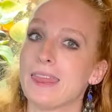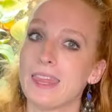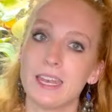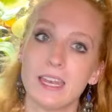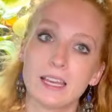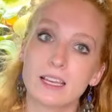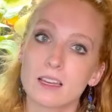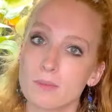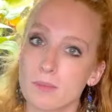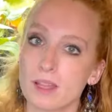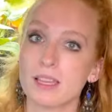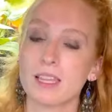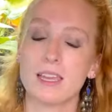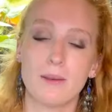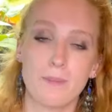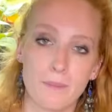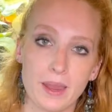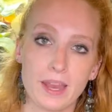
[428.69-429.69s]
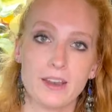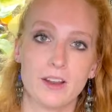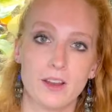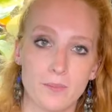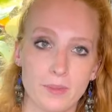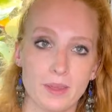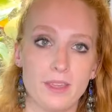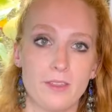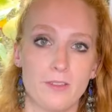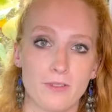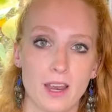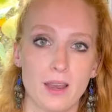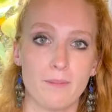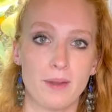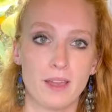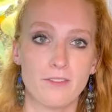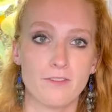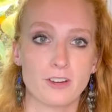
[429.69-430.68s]
Then a chameleon may not be the
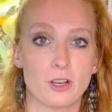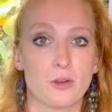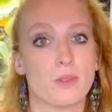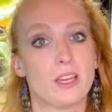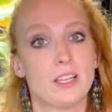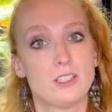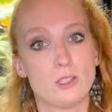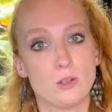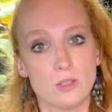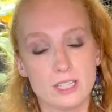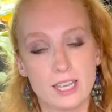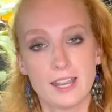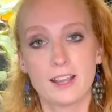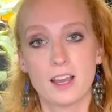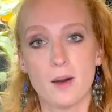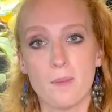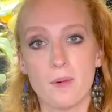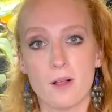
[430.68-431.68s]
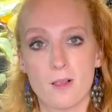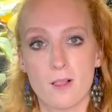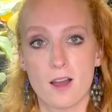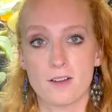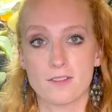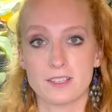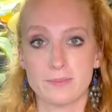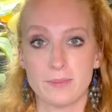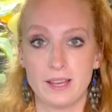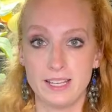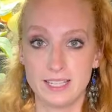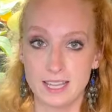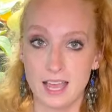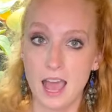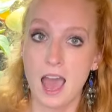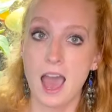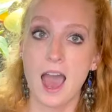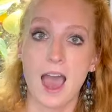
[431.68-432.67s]
right pet for you. They do take up a lot of
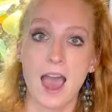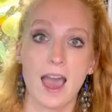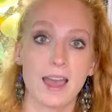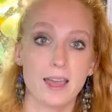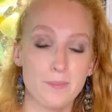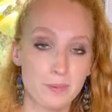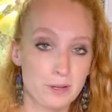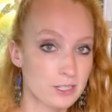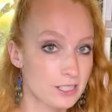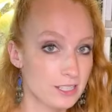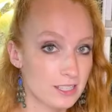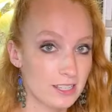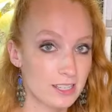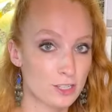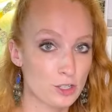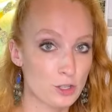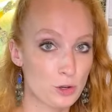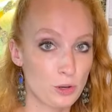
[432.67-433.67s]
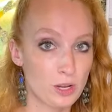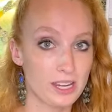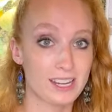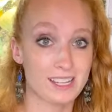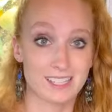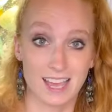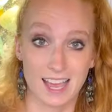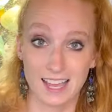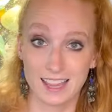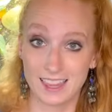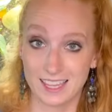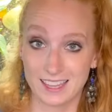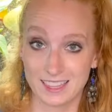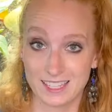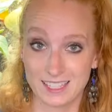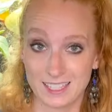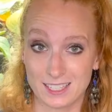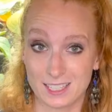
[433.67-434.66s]
space. I personally enjoy it because I
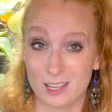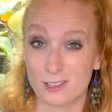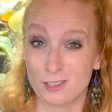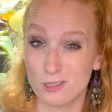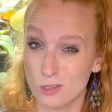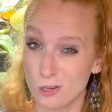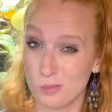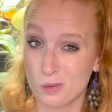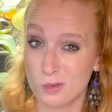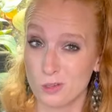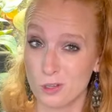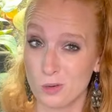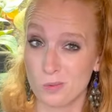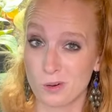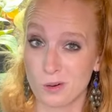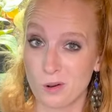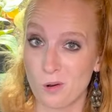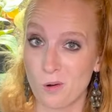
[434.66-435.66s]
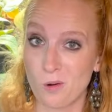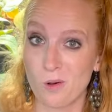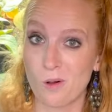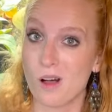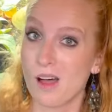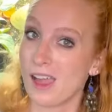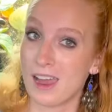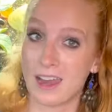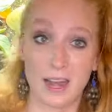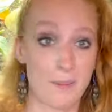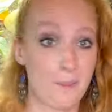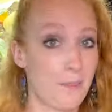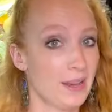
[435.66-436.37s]
think this is super, super cool, and I